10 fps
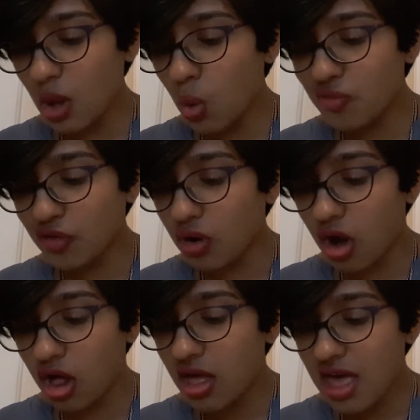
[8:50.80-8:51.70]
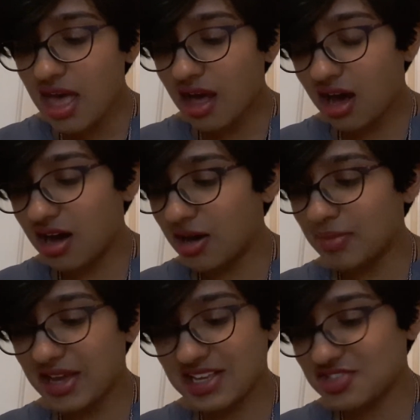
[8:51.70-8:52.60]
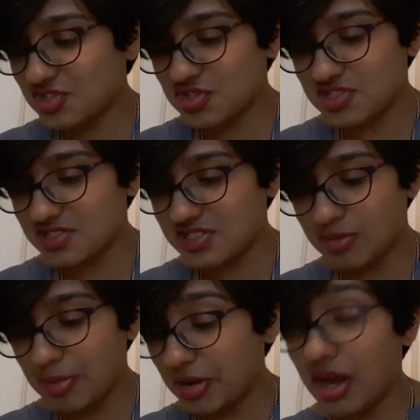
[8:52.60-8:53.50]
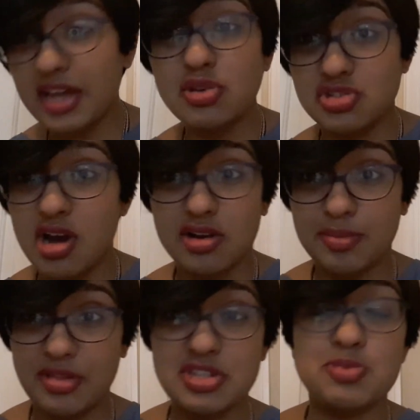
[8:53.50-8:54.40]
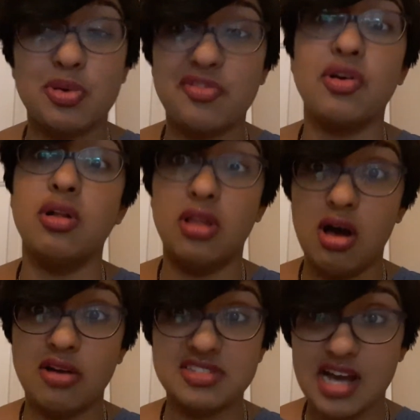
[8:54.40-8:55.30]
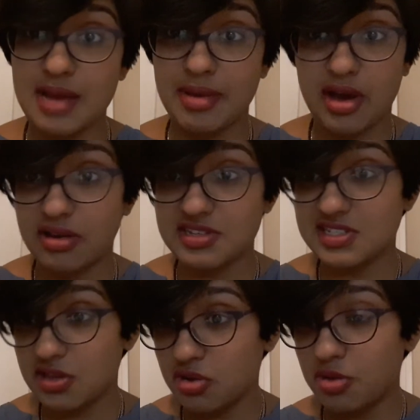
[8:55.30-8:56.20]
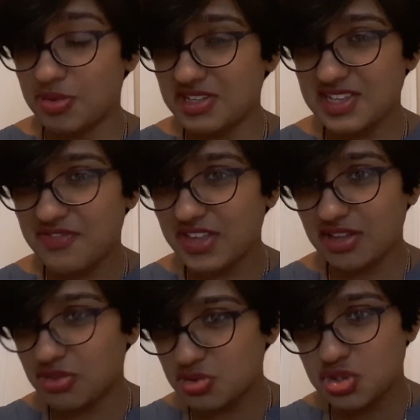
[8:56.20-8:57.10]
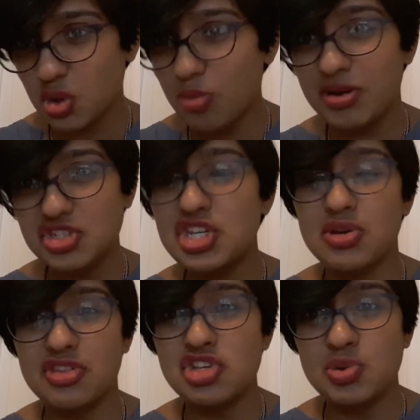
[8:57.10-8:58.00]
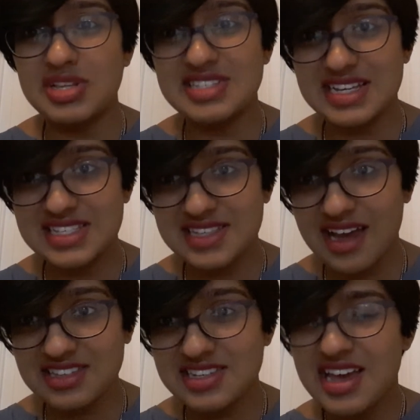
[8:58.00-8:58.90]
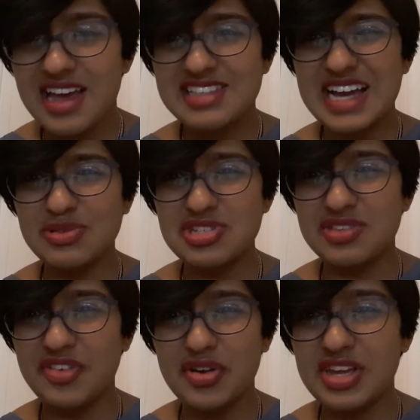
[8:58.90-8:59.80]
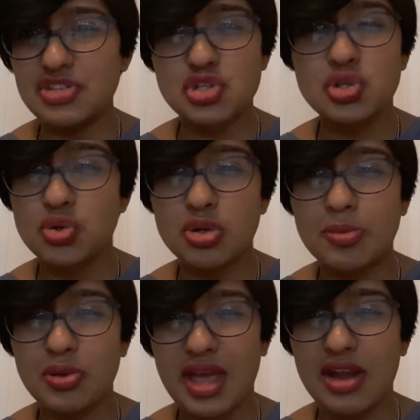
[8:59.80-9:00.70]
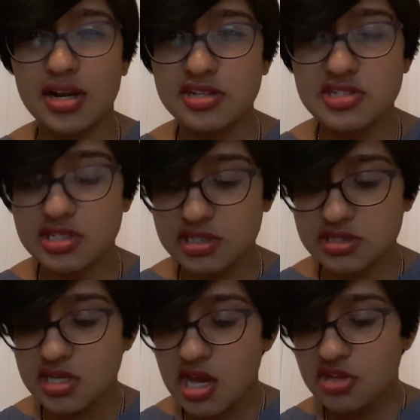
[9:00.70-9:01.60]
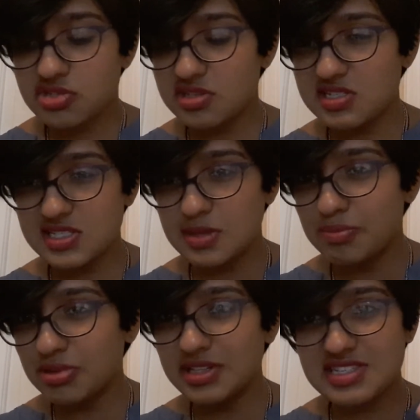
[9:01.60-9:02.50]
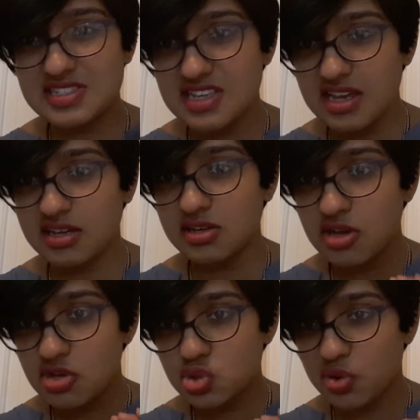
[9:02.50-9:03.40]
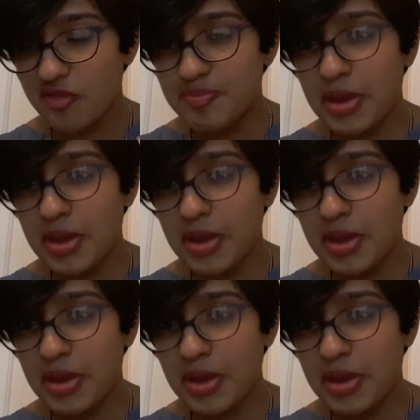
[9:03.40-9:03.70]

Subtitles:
overall, I guess just to sum up, I could talk about this book for a long time. I honestly could, because I feel like there's so much here that you can dissect, down to the very inscrutable characters, to the simplistic, sort of